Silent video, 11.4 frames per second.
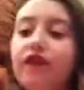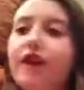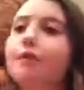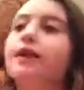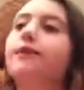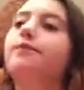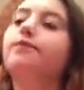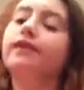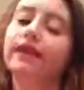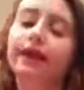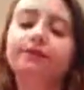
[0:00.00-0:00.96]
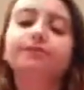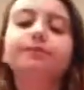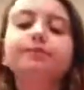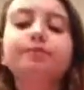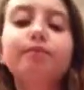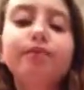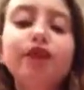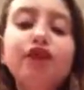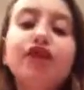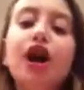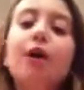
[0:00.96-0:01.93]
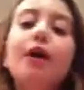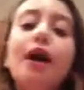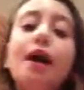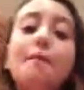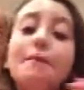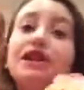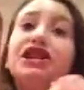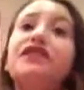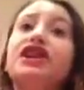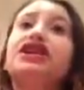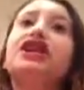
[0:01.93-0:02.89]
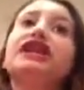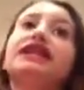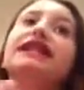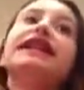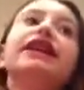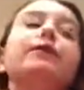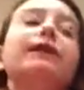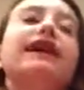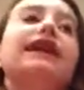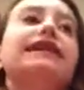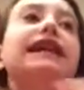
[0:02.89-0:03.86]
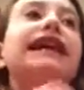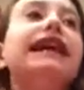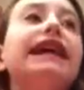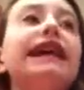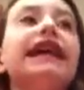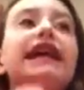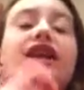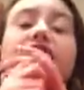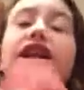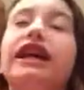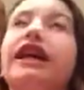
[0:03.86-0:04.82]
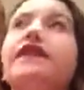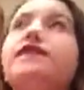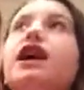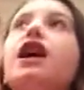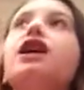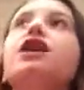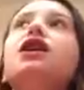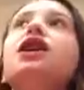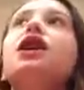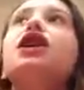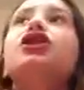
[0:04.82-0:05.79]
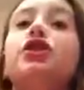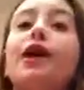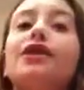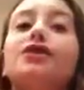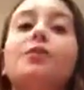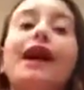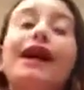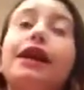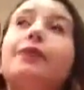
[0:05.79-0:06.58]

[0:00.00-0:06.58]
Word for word: family. Yeah. So Mr. Fletcher isn't here because he lives two hours away in